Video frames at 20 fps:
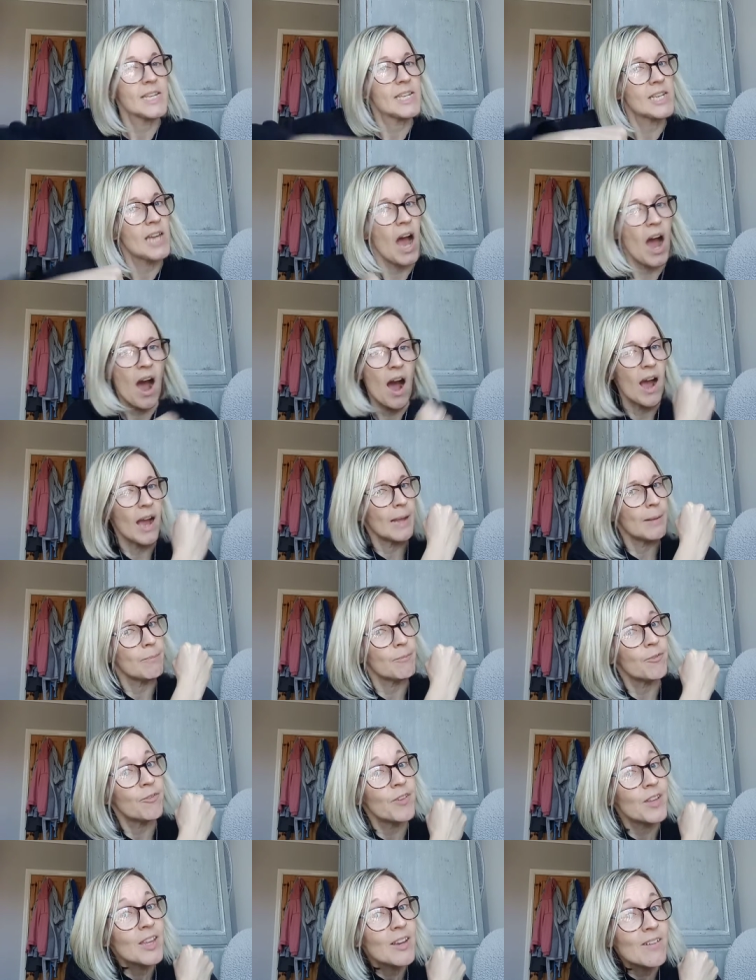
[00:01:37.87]
Time
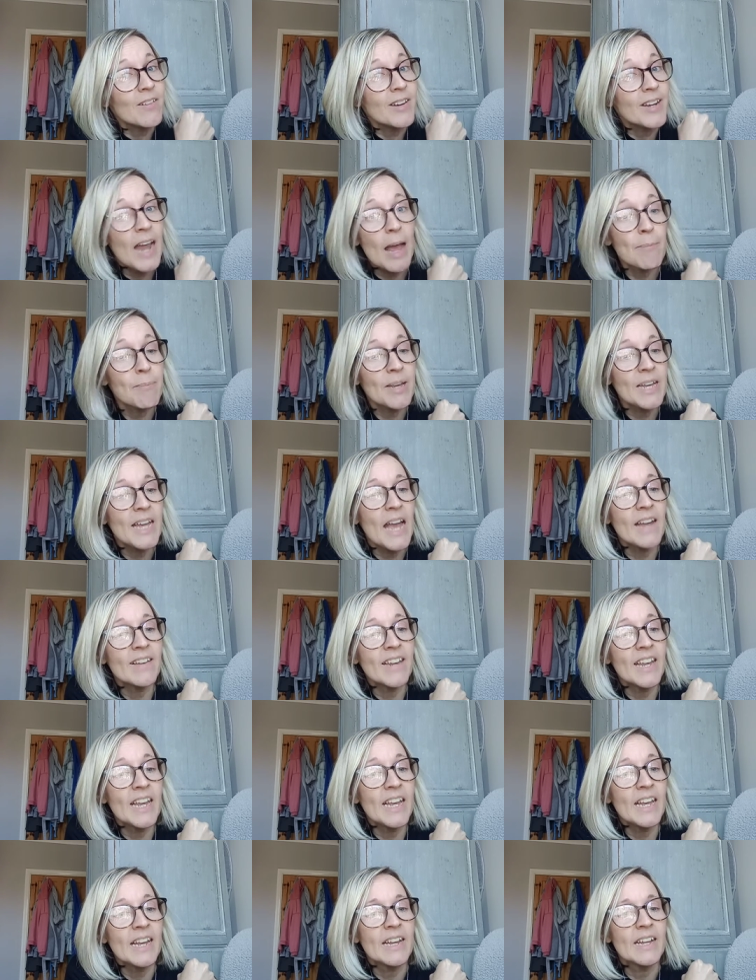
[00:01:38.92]
for your nappy,
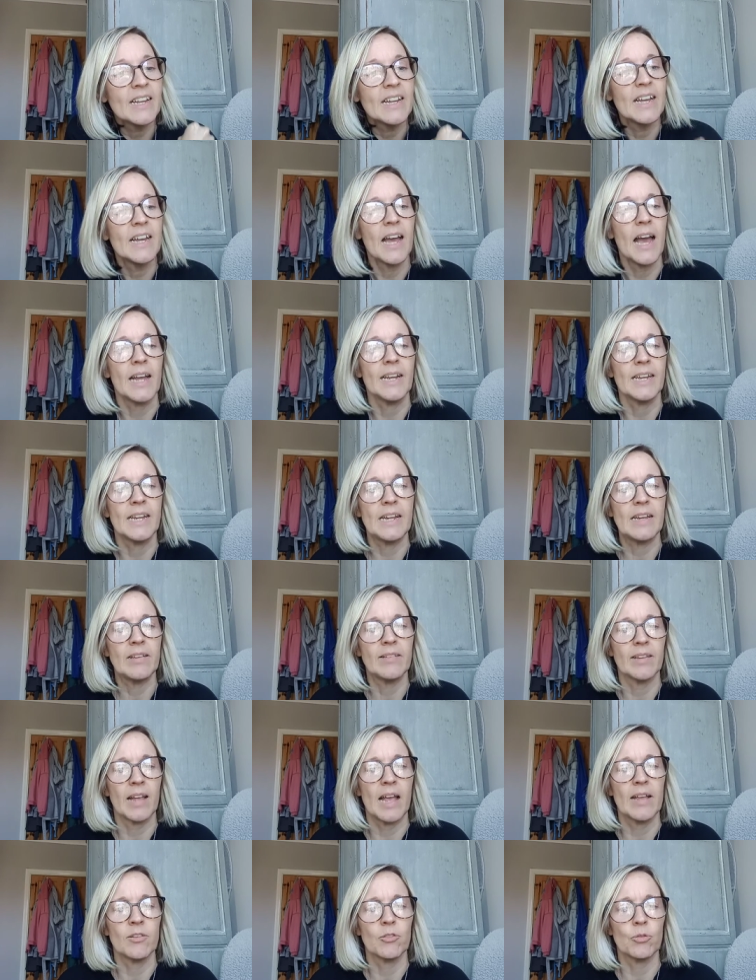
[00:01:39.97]
Eddie. And he
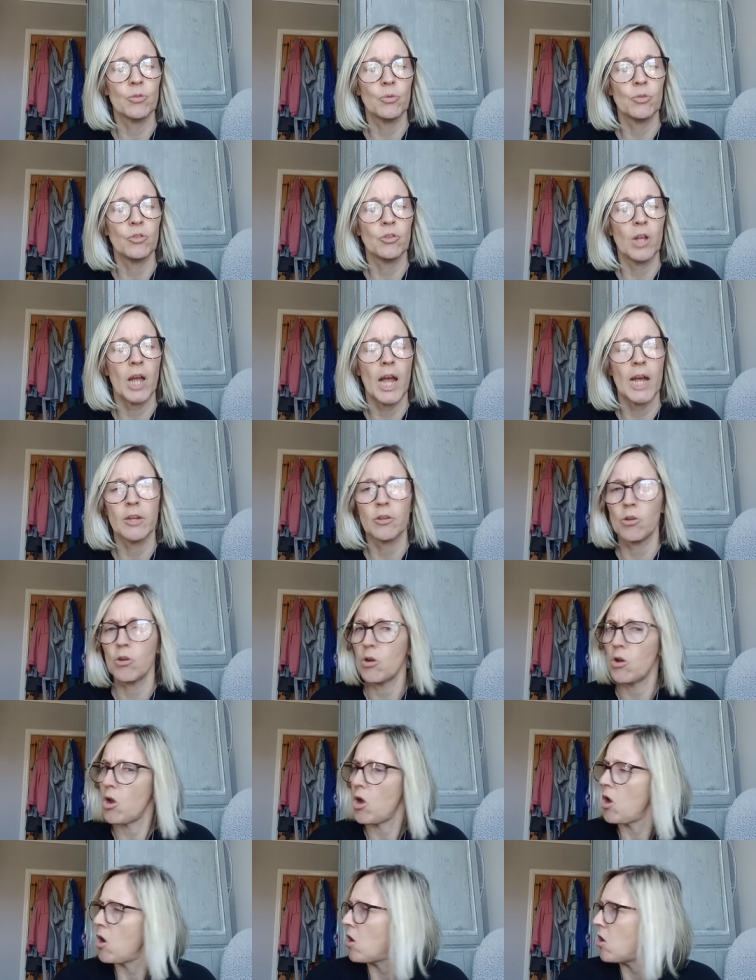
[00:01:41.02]
says all sad,
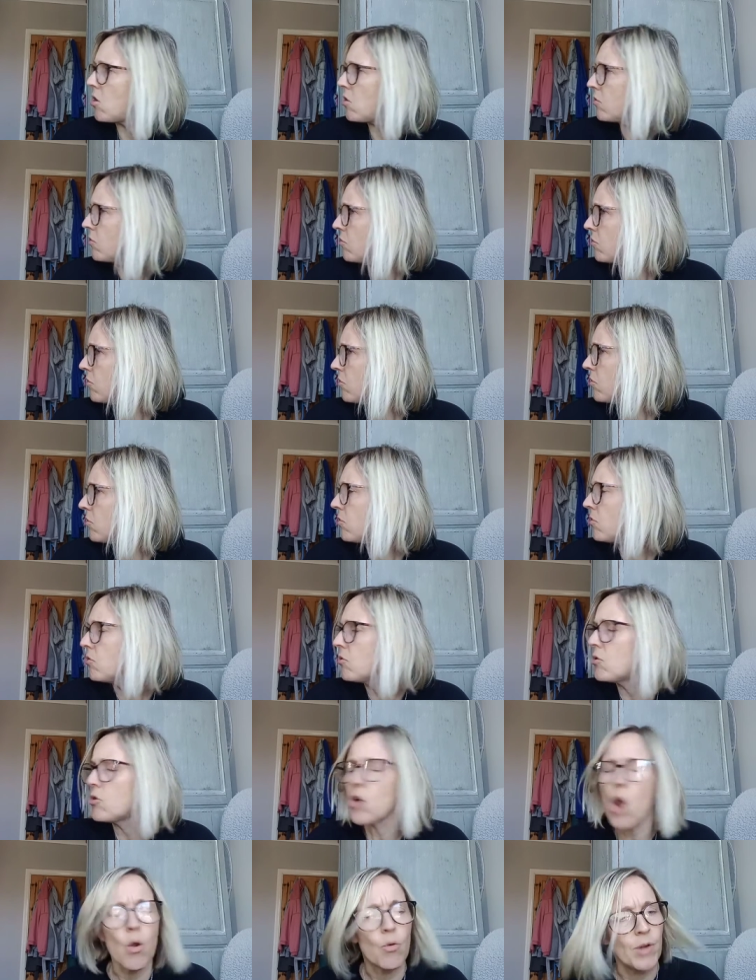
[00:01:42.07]

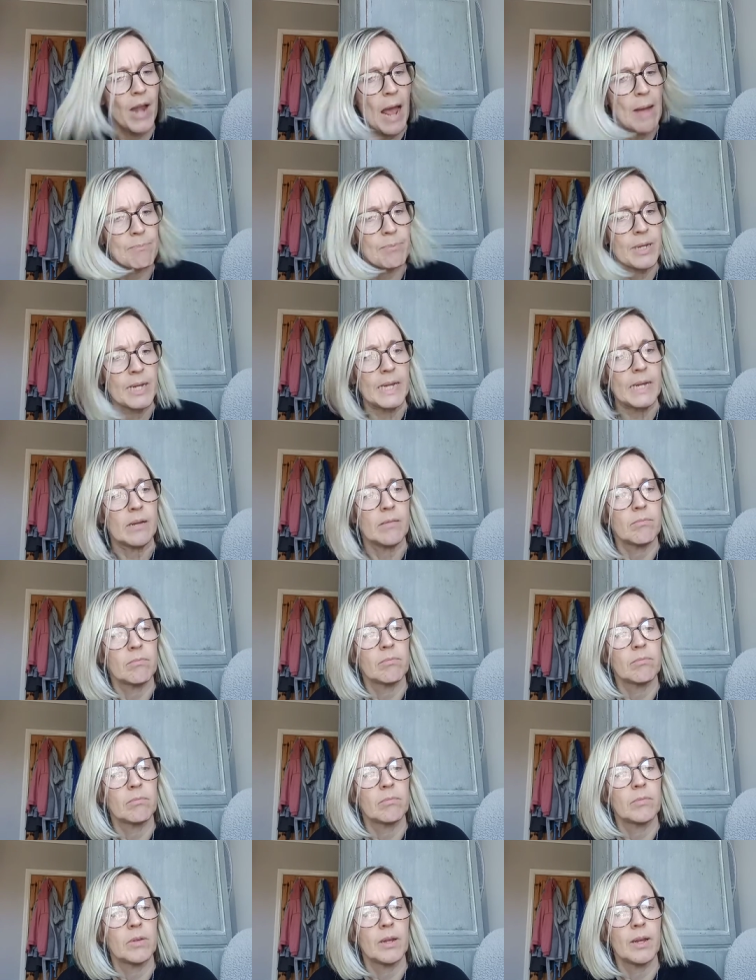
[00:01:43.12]
No nappy.
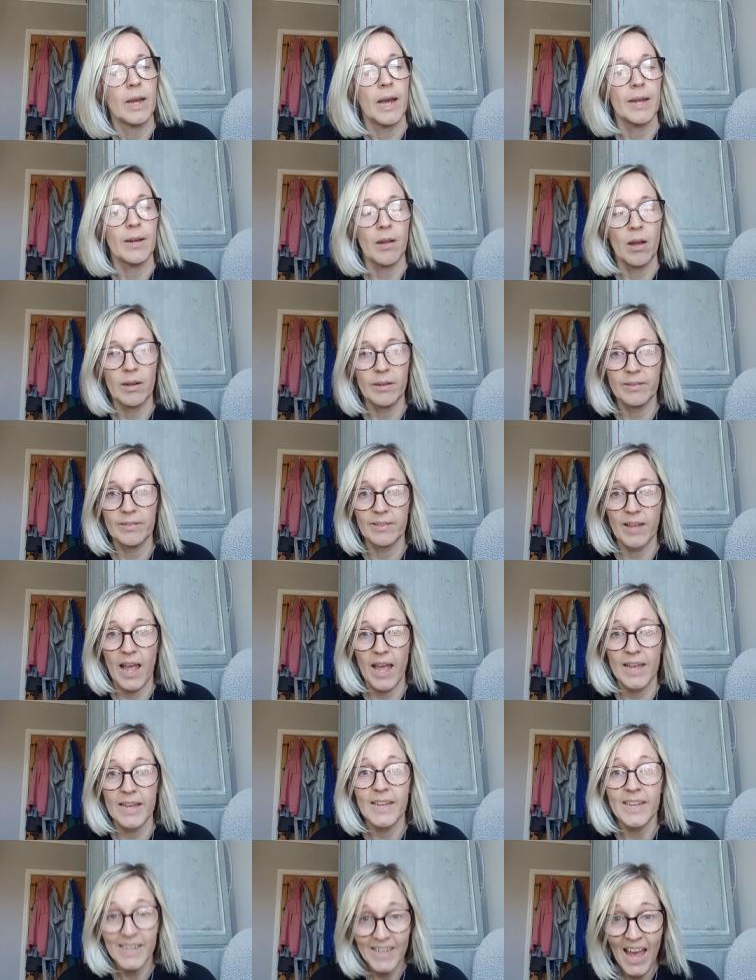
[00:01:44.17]
And I
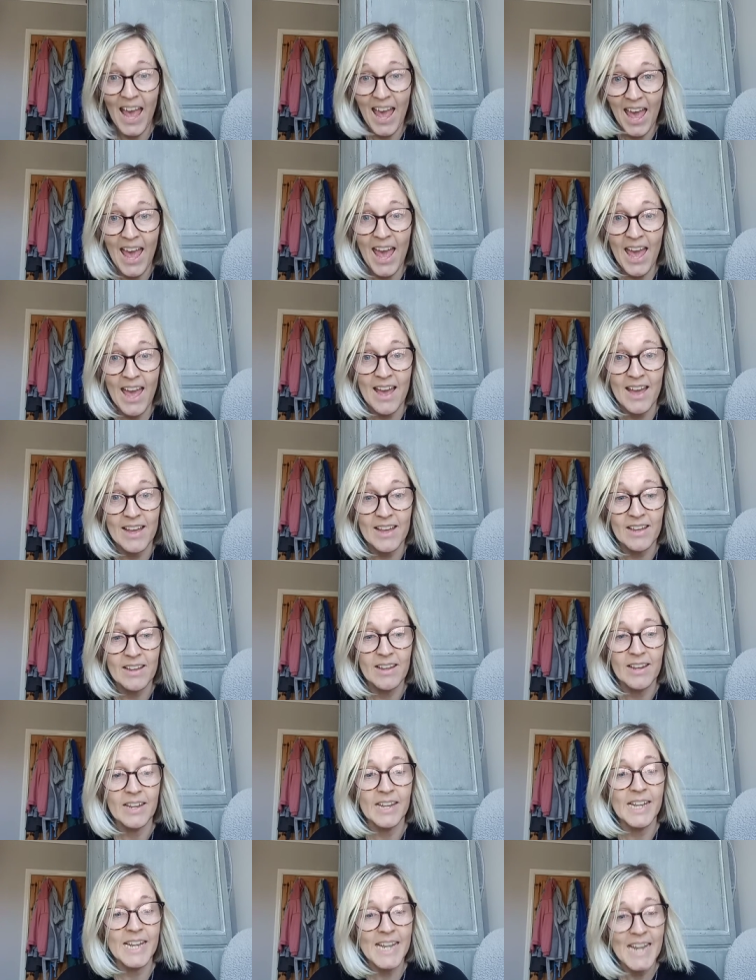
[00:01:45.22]
say, Yeah,
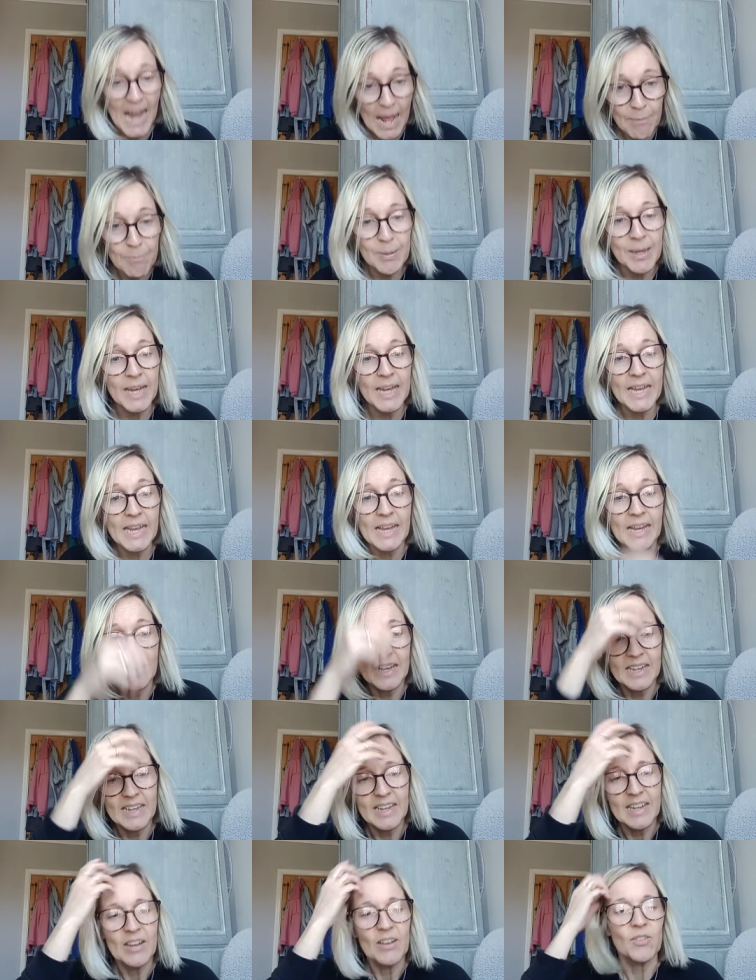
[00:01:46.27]
nappy.
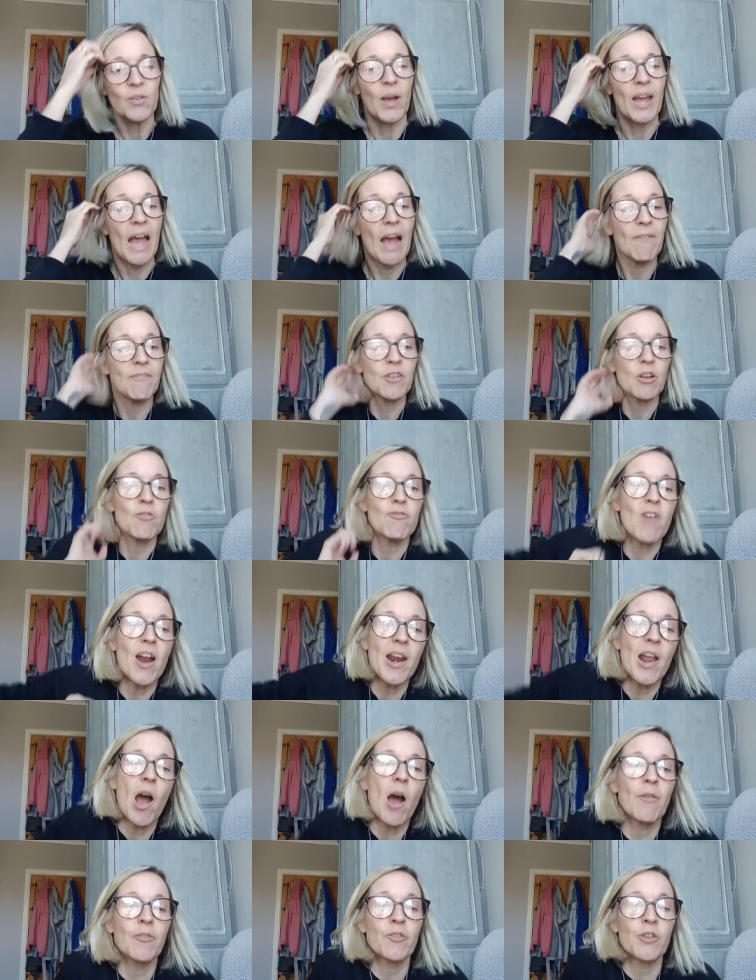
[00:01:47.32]
So I have to
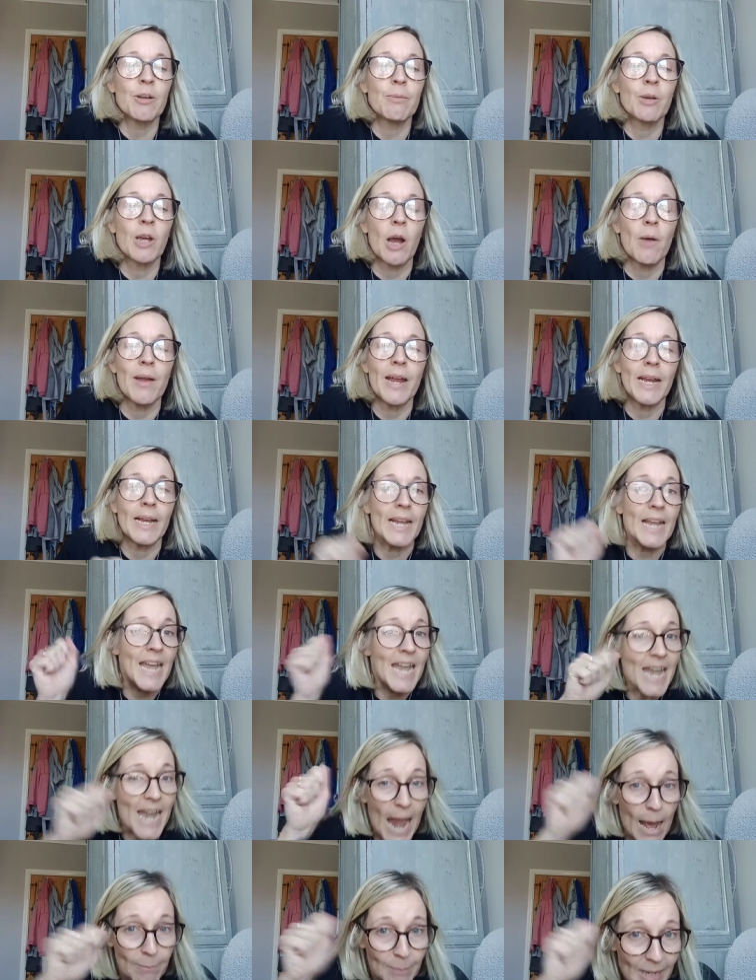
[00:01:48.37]
run after him
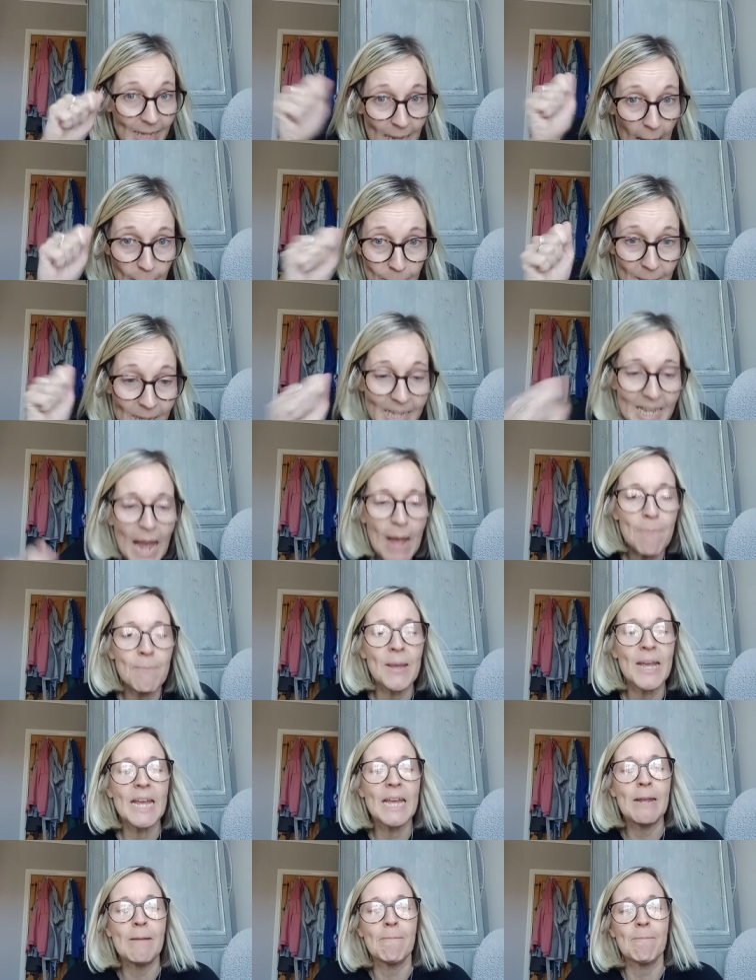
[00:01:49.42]
going, Nappy, nappy,
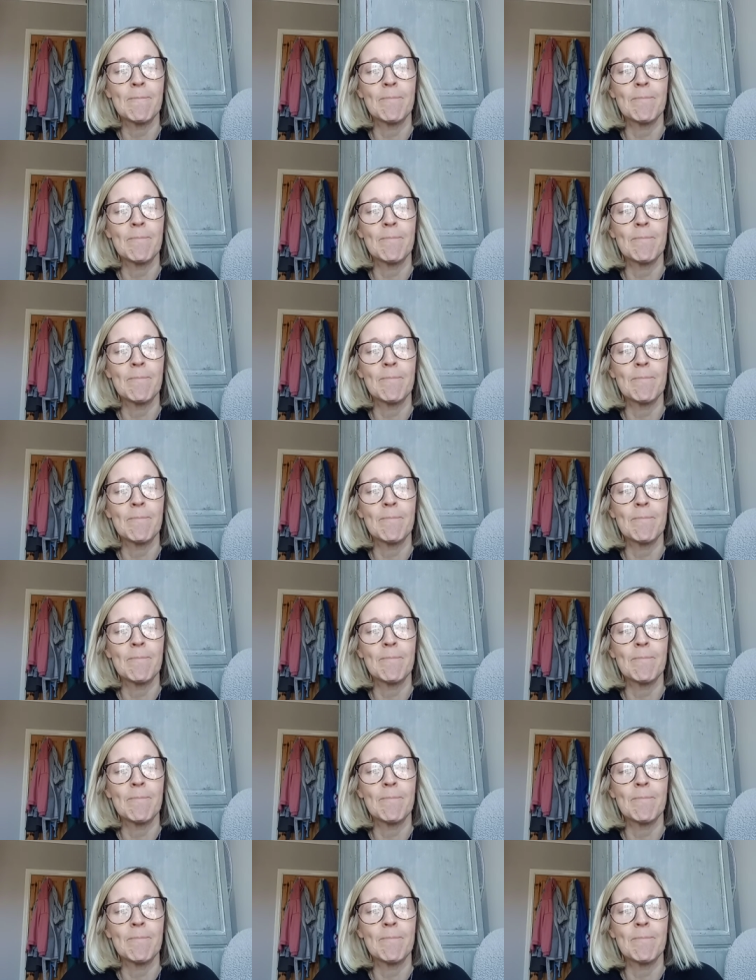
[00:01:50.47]
nappy